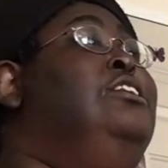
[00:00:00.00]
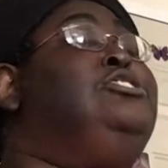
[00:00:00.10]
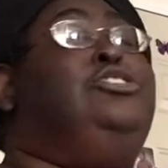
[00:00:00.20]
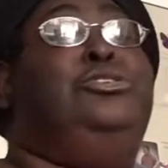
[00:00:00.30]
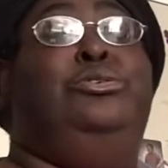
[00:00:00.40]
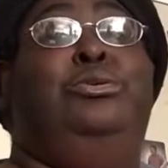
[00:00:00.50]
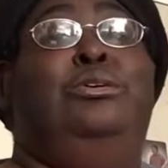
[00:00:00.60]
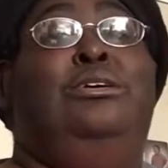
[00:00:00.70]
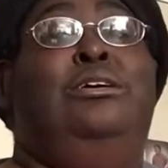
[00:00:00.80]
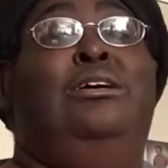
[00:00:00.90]
to
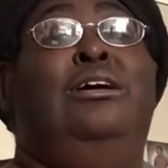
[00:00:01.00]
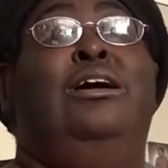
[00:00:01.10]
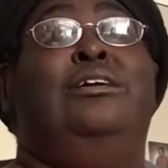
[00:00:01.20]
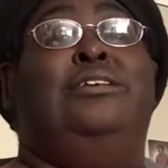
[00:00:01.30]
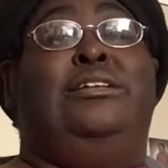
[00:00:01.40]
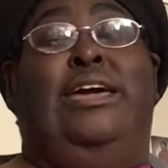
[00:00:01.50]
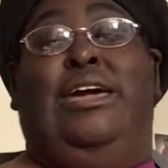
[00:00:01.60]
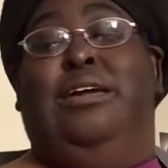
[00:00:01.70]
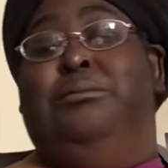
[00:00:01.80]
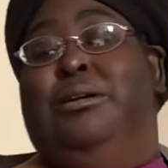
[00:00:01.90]
the
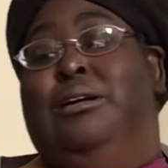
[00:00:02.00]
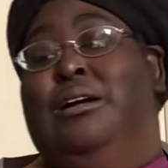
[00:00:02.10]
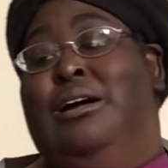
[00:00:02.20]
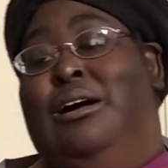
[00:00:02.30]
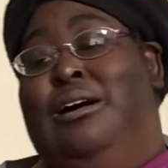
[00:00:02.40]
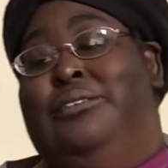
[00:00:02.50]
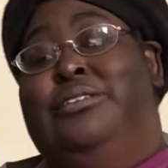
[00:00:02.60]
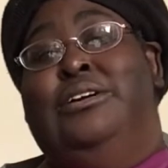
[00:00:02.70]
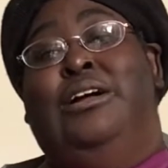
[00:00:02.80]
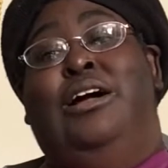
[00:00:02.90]
name of
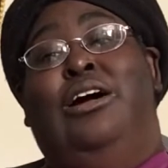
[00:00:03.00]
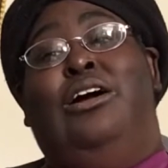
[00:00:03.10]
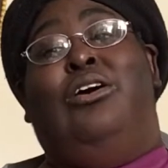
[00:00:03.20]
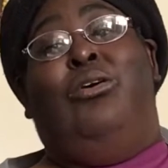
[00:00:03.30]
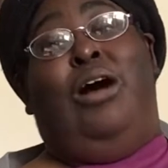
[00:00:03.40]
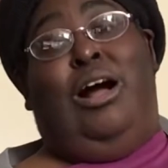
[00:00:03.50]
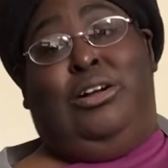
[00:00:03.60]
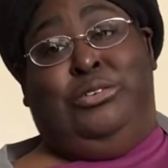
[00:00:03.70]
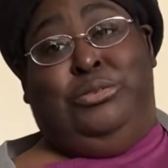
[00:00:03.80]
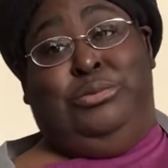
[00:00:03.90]

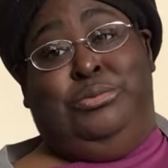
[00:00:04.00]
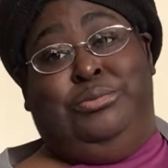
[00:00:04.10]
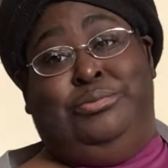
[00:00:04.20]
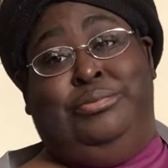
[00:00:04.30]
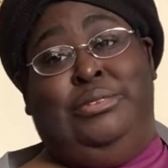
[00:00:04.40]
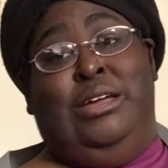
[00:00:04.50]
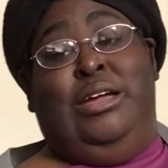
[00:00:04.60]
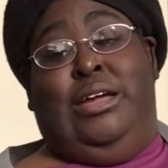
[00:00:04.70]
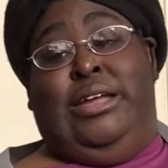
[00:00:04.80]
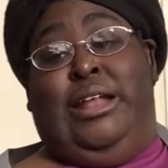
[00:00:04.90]
Kohaku.
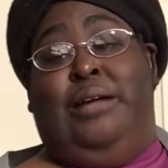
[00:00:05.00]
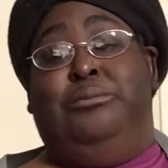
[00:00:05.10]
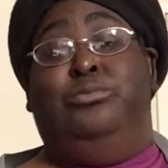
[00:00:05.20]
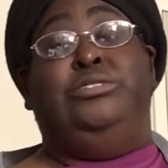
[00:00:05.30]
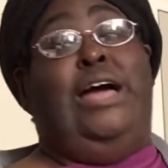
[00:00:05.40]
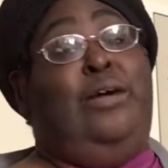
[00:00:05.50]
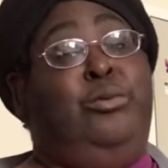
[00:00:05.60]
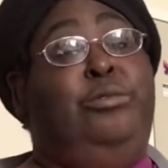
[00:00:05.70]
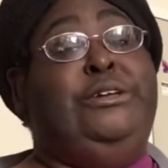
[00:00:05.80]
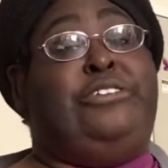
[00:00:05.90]
And I'm, I
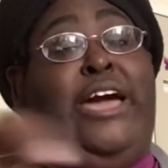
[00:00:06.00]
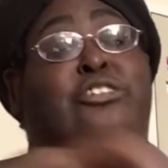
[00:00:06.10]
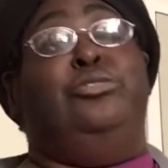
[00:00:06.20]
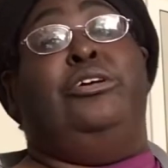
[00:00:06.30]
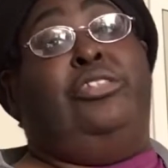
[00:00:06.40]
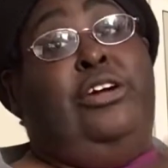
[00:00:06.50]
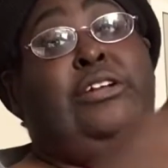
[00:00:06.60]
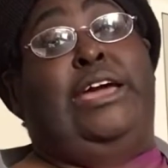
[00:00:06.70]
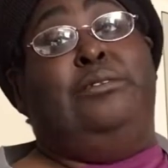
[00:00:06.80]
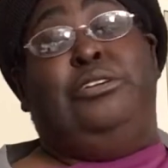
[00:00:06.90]
will be tattooing their
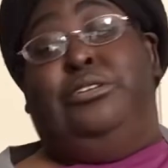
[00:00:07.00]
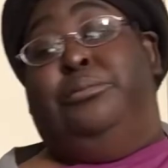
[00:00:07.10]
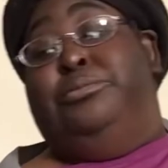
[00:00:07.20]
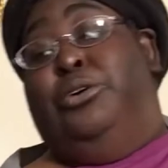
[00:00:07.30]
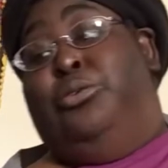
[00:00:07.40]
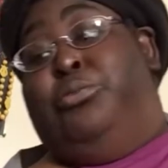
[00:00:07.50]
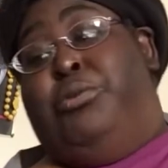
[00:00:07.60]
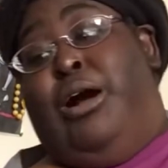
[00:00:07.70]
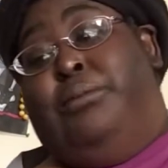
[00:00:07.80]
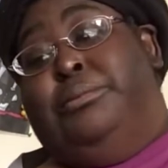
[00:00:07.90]
names on them, no
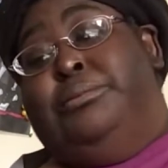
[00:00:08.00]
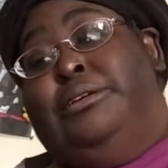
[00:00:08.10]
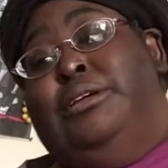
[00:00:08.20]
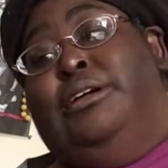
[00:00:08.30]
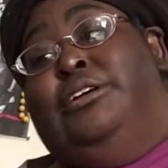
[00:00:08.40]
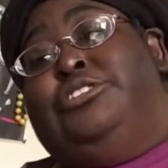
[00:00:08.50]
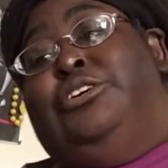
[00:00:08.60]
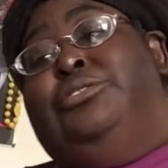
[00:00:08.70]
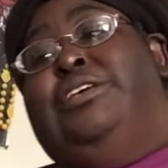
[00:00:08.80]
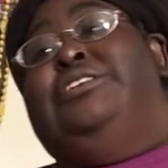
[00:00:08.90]
problem. So
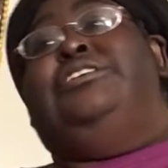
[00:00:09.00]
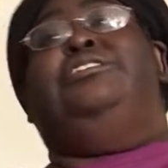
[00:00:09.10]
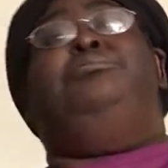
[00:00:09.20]
this is